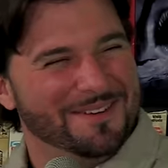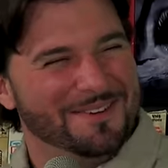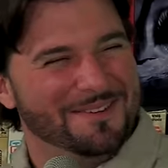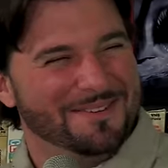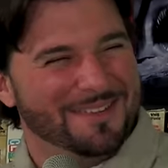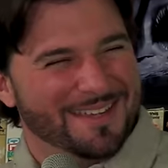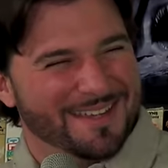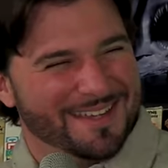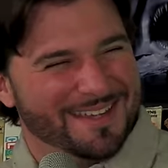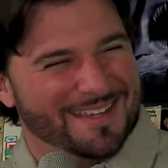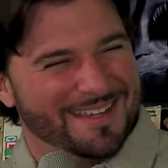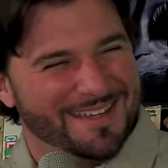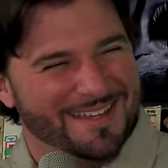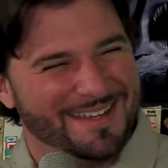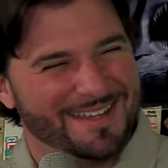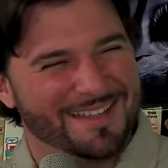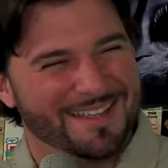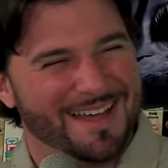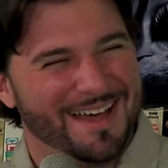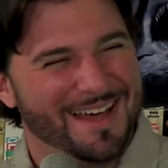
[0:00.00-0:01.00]
don't like
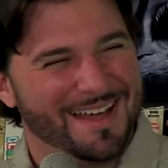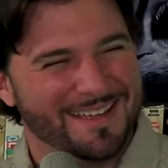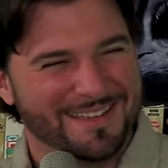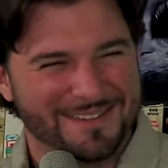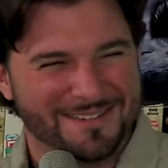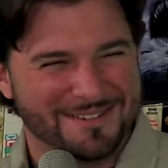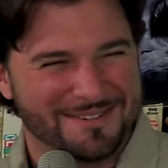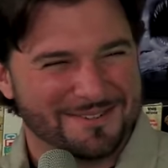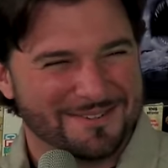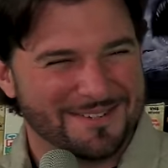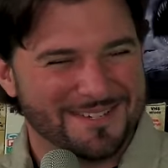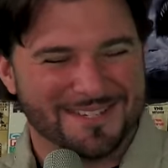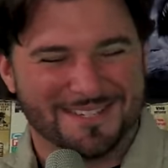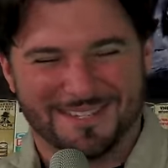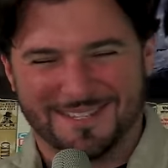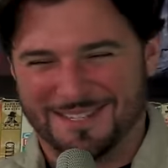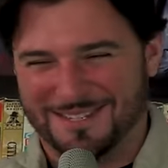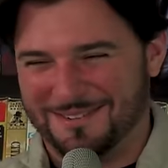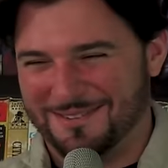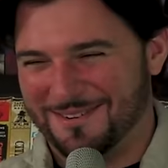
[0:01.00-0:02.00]
eye injuries.
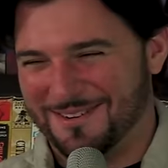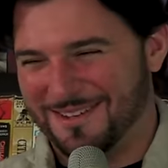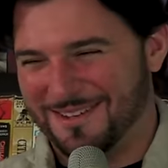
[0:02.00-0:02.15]
That's right.